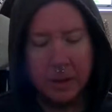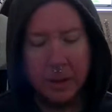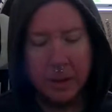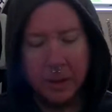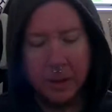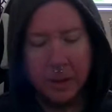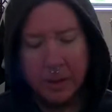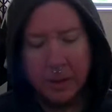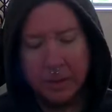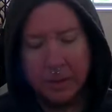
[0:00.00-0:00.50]

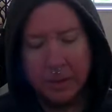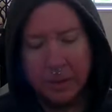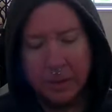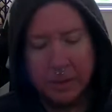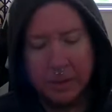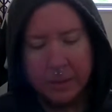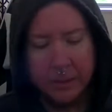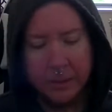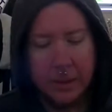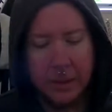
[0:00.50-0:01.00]
that's
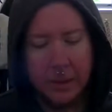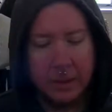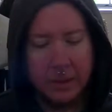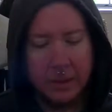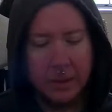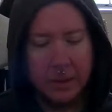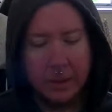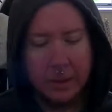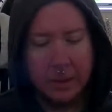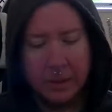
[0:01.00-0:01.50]
affecting us,
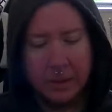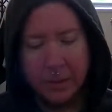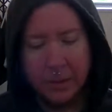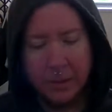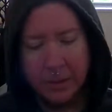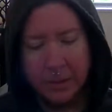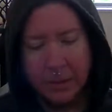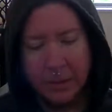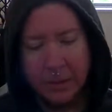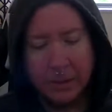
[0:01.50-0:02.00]
or
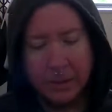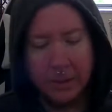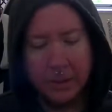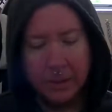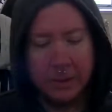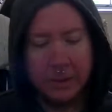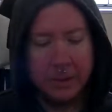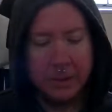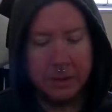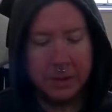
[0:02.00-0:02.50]
affecting the
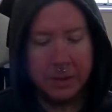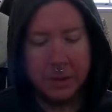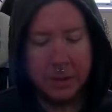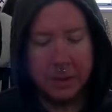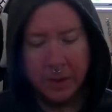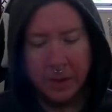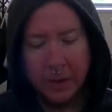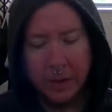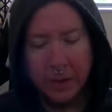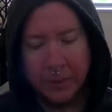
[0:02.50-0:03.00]
sugar
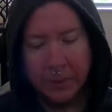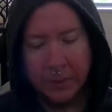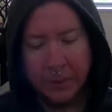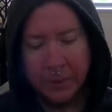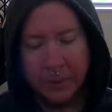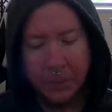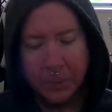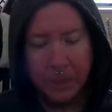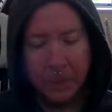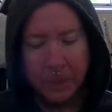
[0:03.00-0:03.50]

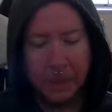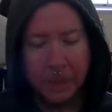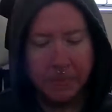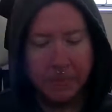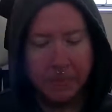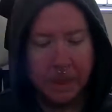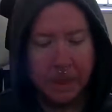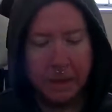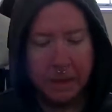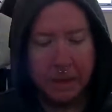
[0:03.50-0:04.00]

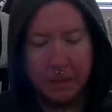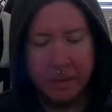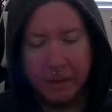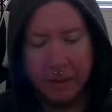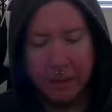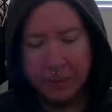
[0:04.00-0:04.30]
level,